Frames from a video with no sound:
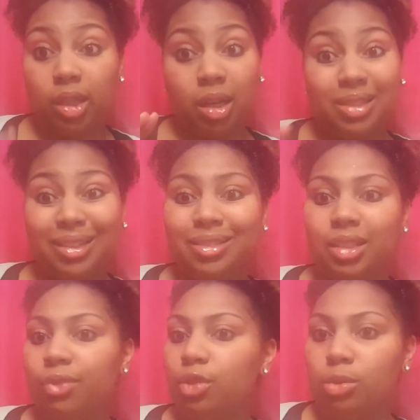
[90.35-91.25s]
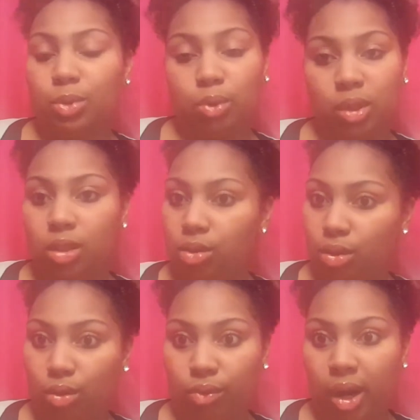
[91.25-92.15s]
There is a difference between the
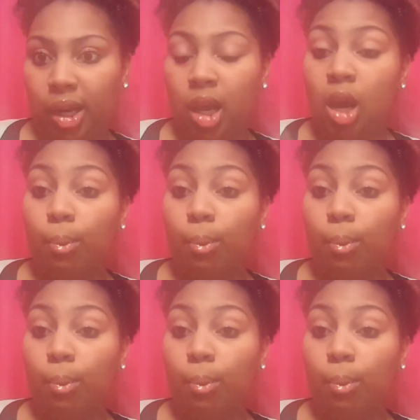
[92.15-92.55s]
two, right?